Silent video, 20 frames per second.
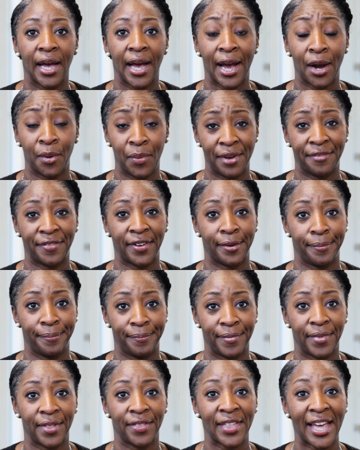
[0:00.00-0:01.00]
However,
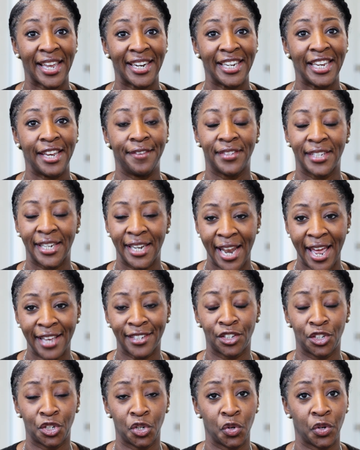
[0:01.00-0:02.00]
that leaves
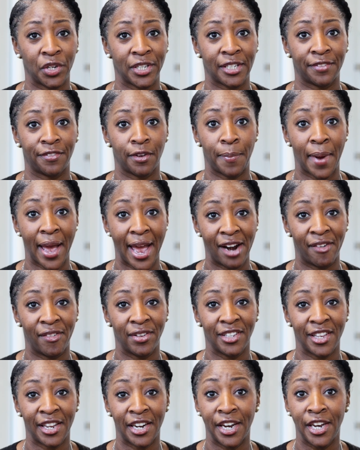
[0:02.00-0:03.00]
less choice for
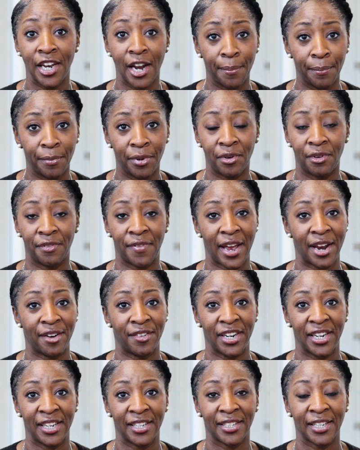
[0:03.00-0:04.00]
parents in a number of
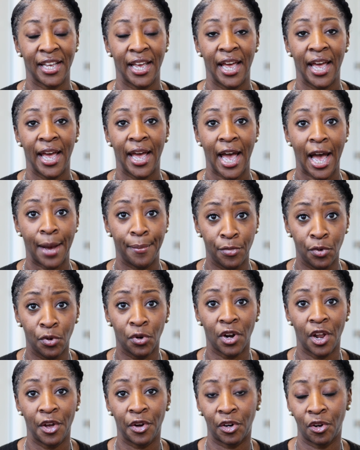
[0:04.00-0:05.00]
areas, and
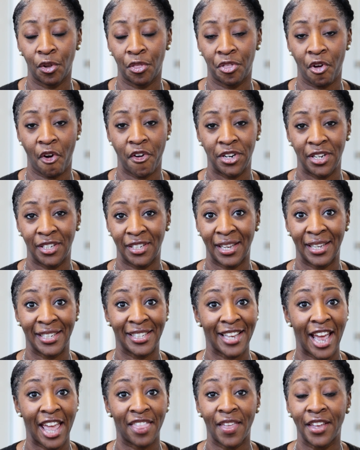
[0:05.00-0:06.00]
more local authorities are
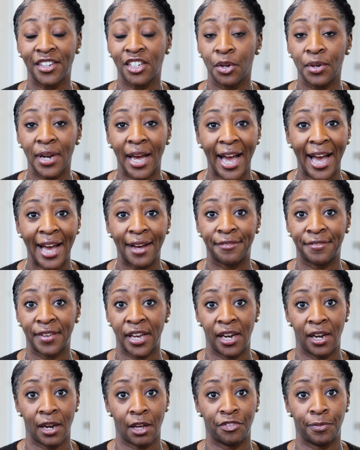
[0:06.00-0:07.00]
saying they don't have
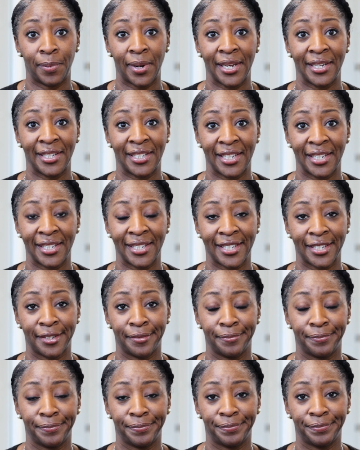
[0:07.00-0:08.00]
enough places.
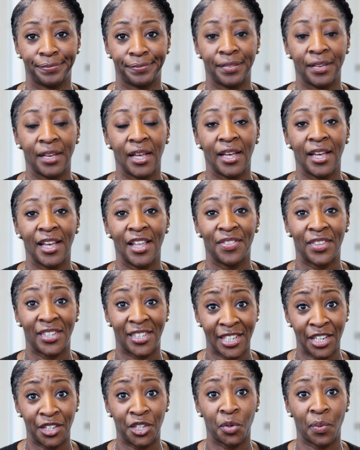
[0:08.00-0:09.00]
The
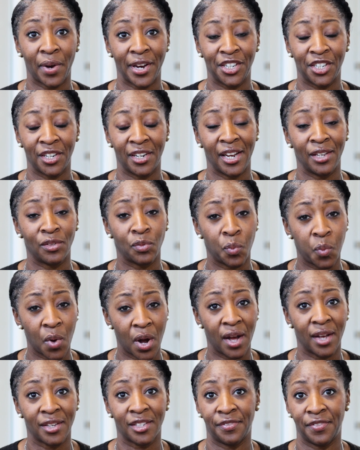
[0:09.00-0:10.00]
situation is
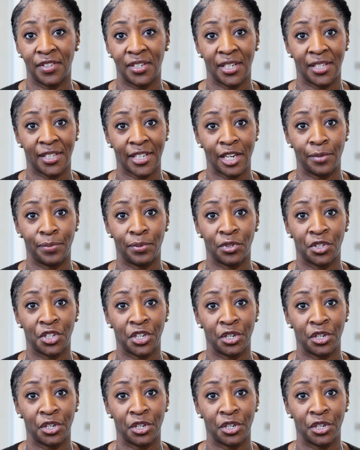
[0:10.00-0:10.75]
worse for disabled